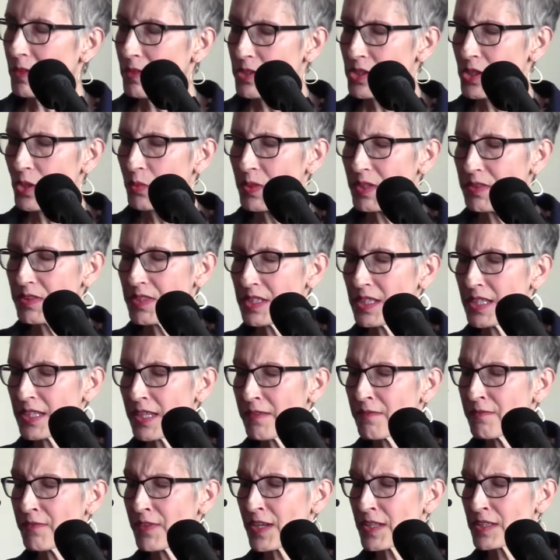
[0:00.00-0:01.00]
So with the
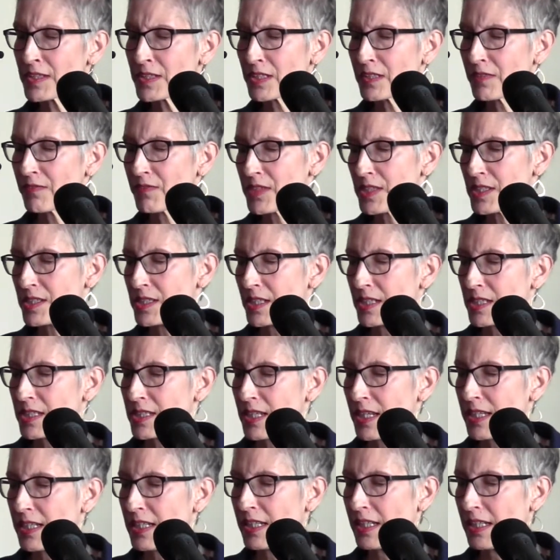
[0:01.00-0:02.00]
advent of this
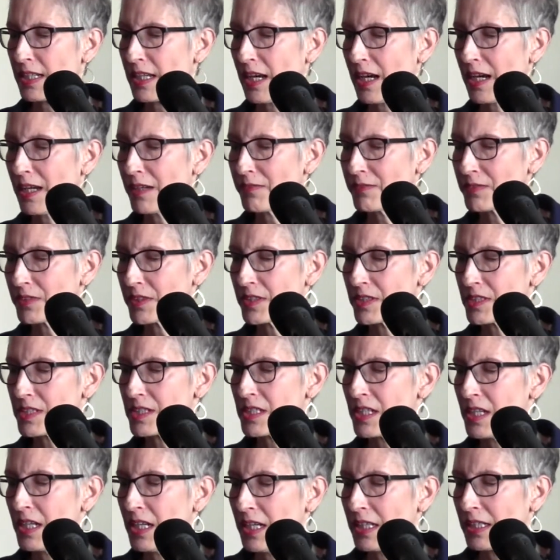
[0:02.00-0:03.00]
exciting
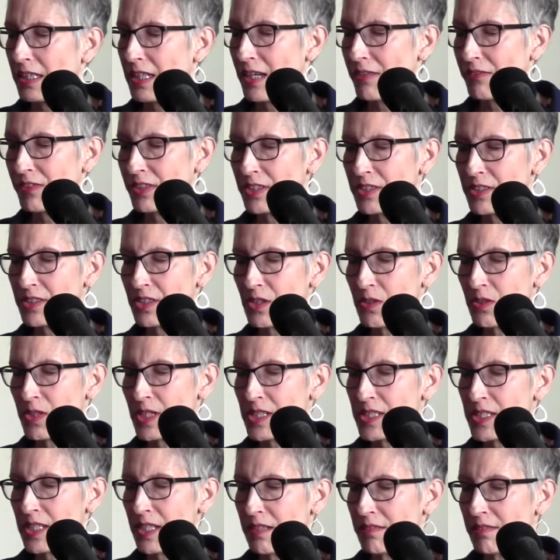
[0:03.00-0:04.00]
conference, Kevin and
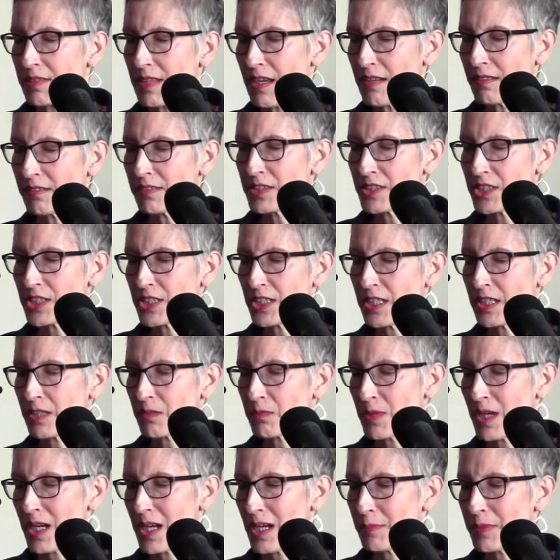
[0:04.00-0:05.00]
Doty's anthology
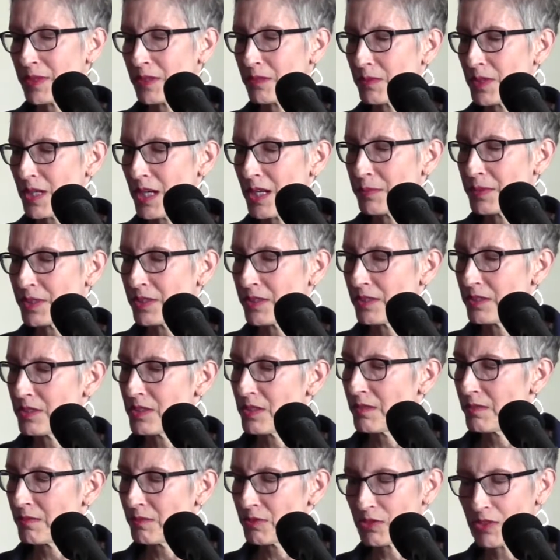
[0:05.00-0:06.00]
and
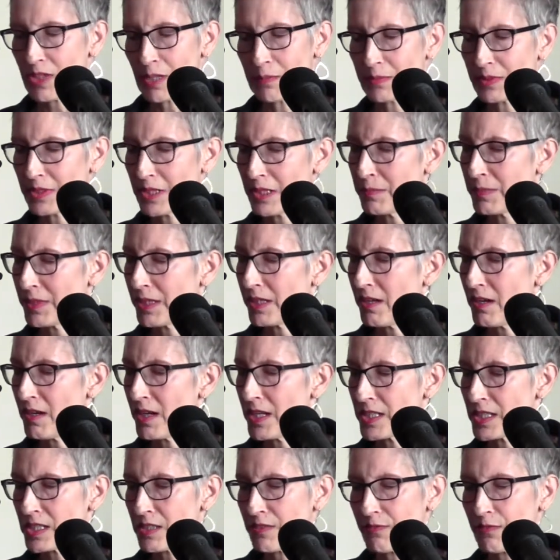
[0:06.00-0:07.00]
Robin
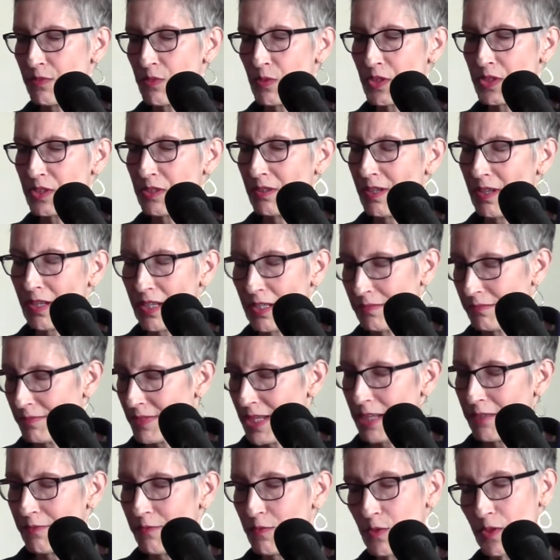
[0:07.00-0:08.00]
Tremblay-McGaw's
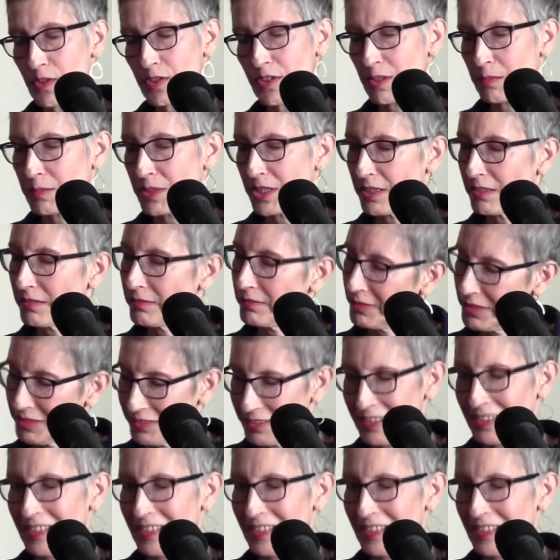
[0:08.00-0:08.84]
not forthcoming,